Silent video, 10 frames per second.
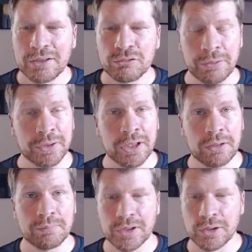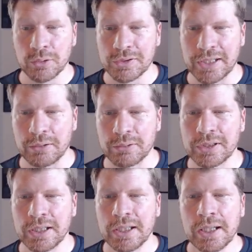Revenue, so your
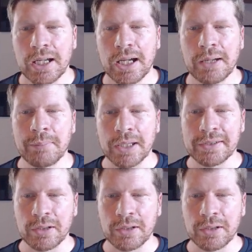sales. And